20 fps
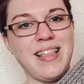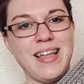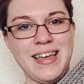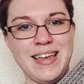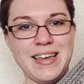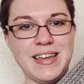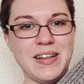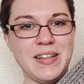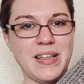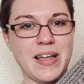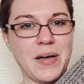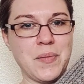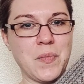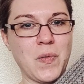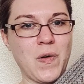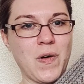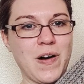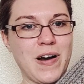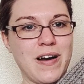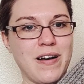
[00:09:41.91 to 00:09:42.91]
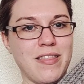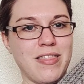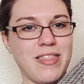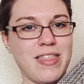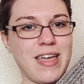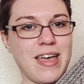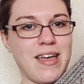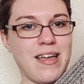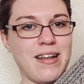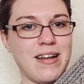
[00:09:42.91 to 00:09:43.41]
I like it a lot more
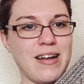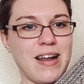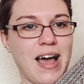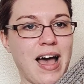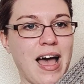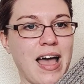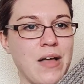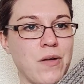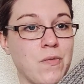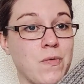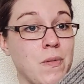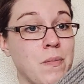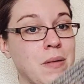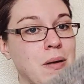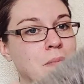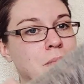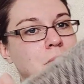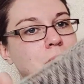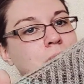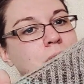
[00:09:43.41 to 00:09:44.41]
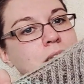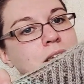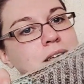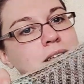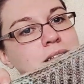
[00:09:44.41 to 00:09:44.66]
than I remember